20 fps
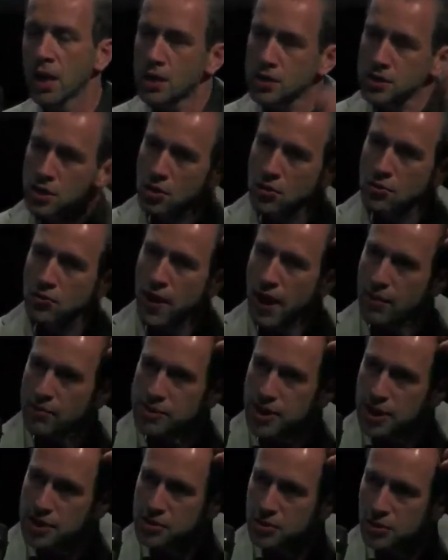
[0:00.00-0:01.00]
So that
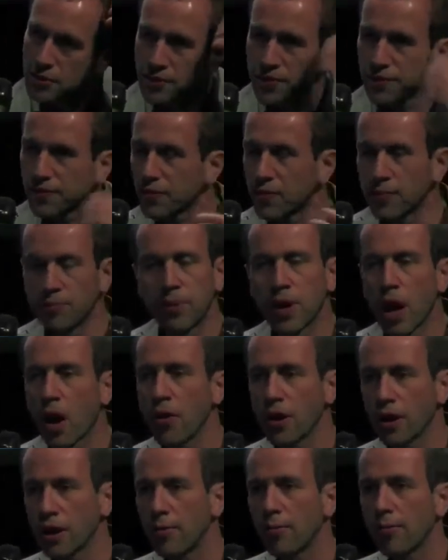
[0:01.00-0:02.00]
was their sort of
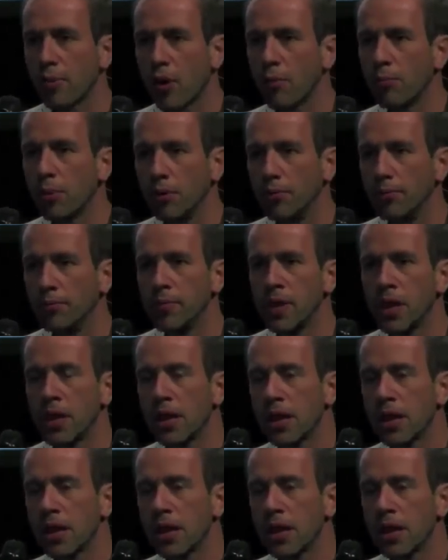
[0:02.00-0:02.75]
going-in problem.